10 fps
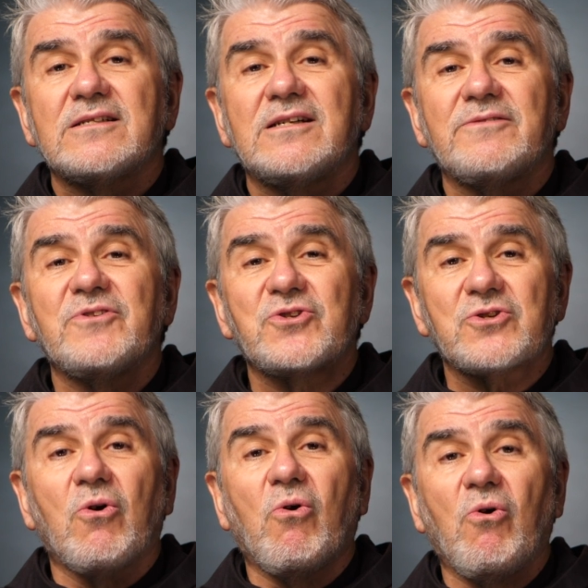of the
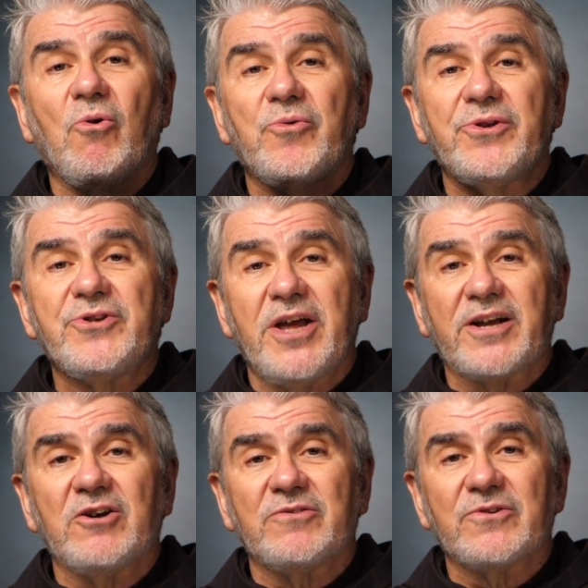soul to
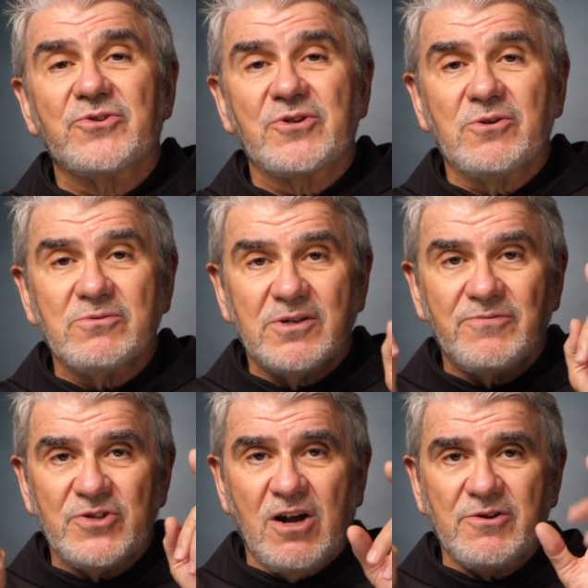take over. So a
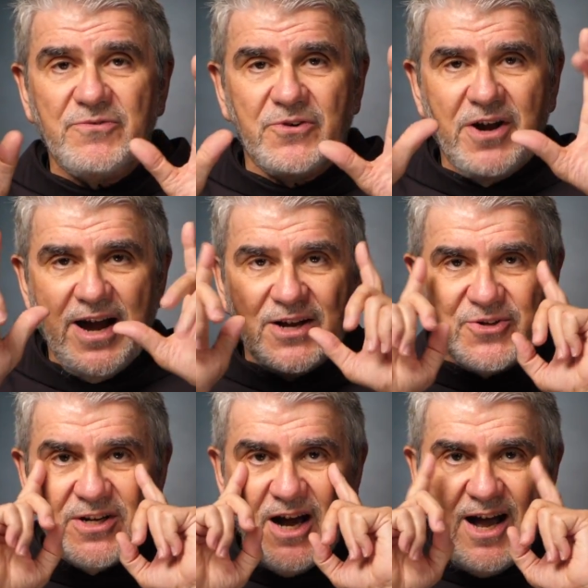photographer
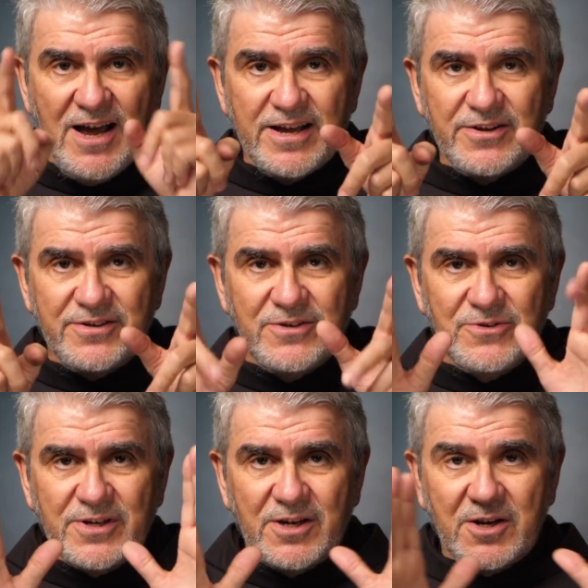has an eye,
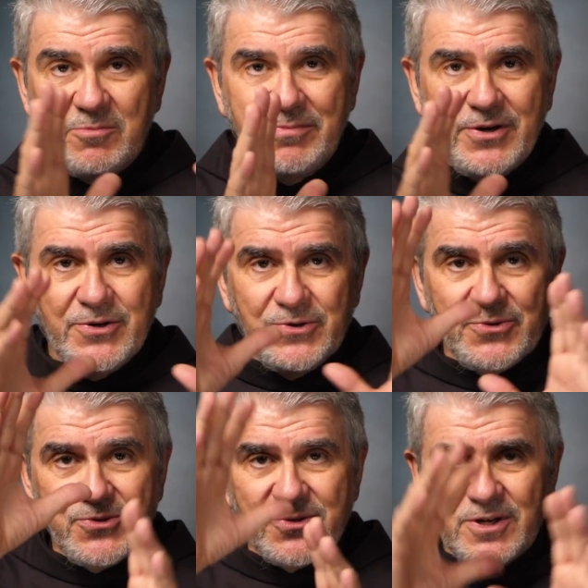and can
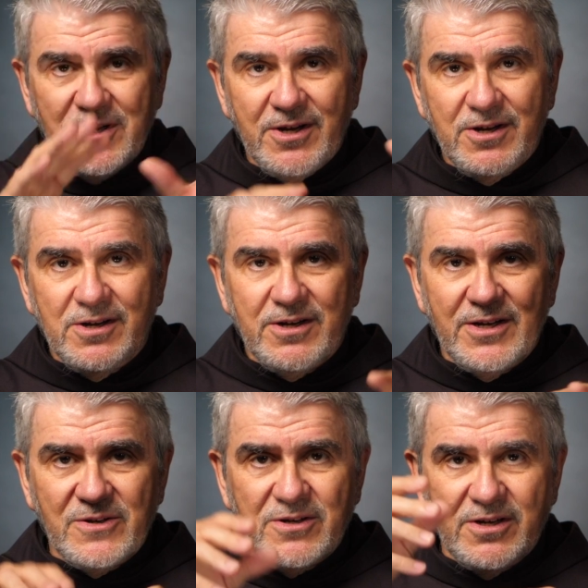compose
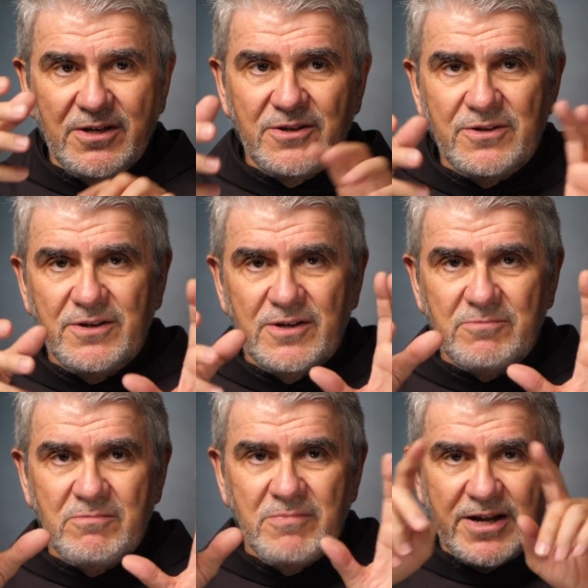
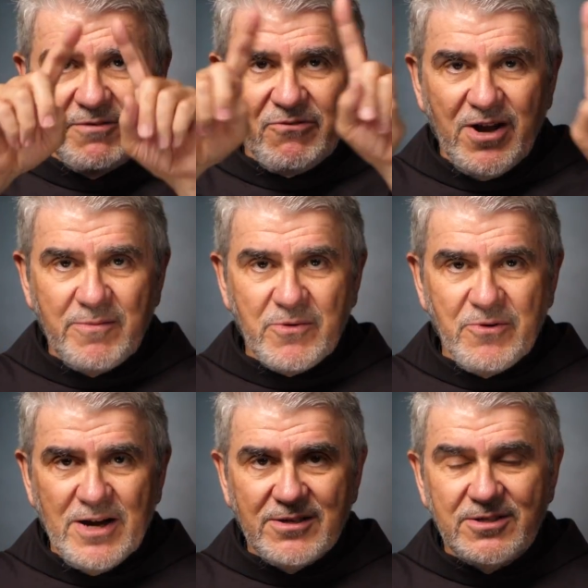and make a frame
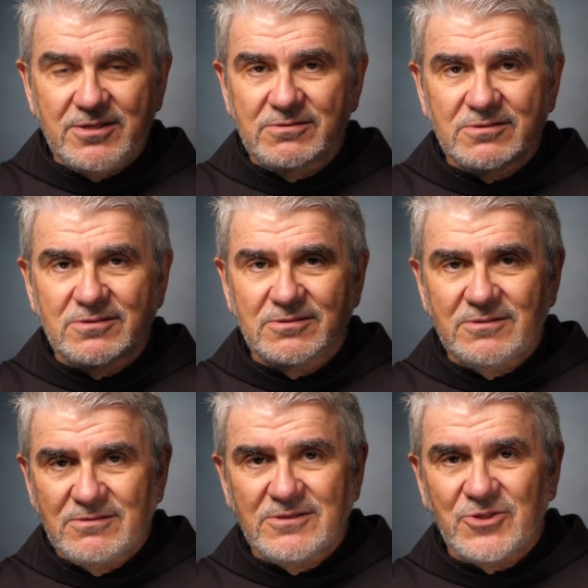around
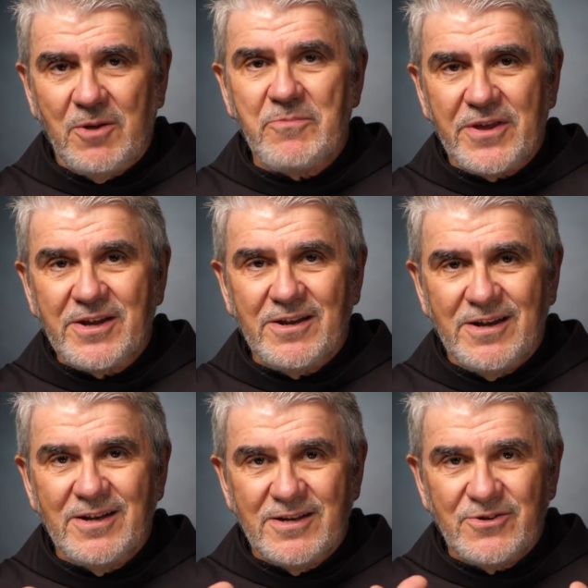
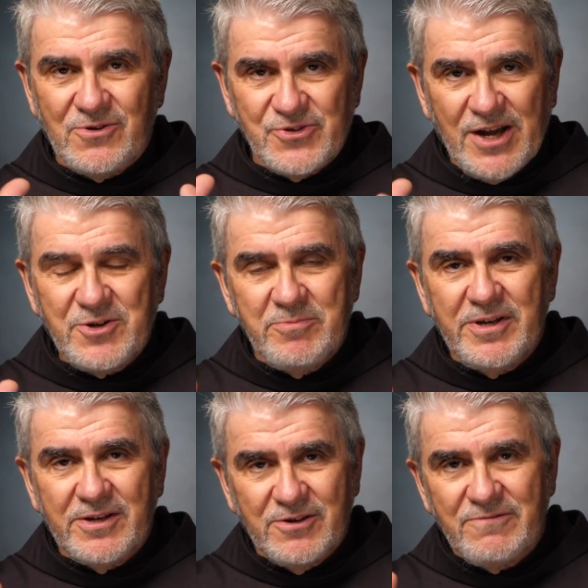something, and it turns out to
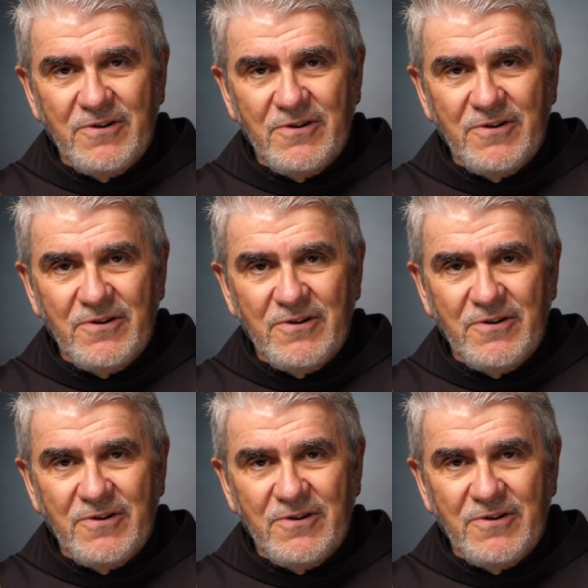be a good